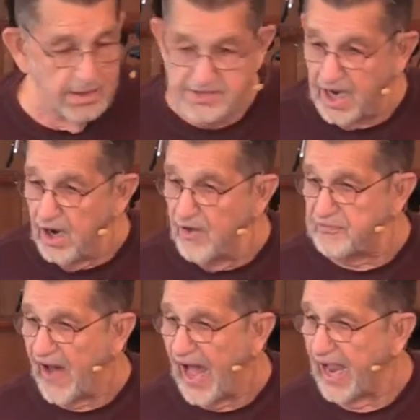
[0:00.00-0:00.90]

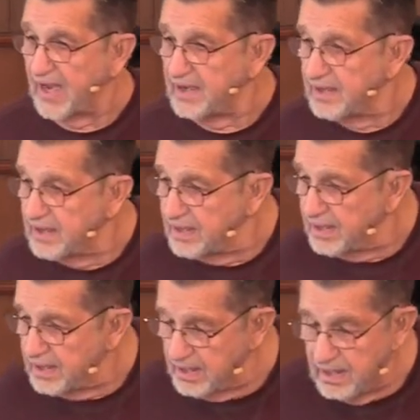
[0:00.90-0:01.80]
Terrified.
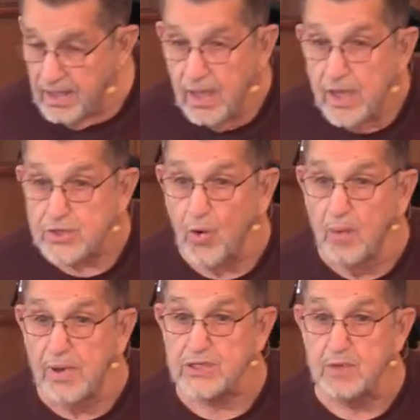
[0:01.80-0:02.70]
So it
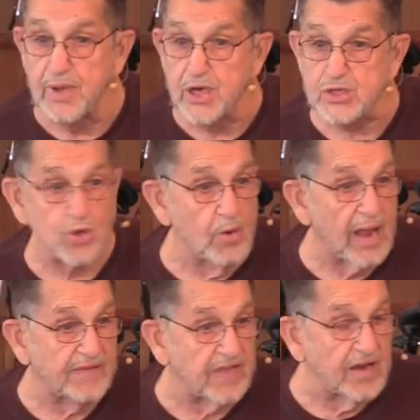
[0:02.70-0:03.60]
must have been a storm
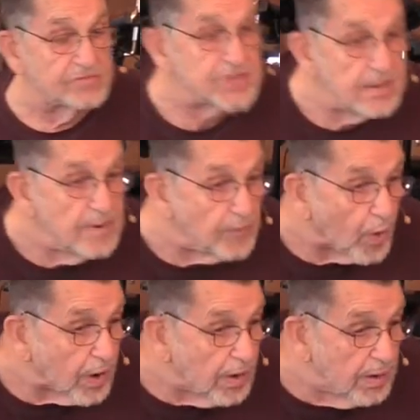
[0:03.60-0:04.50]
like they'd never seen before.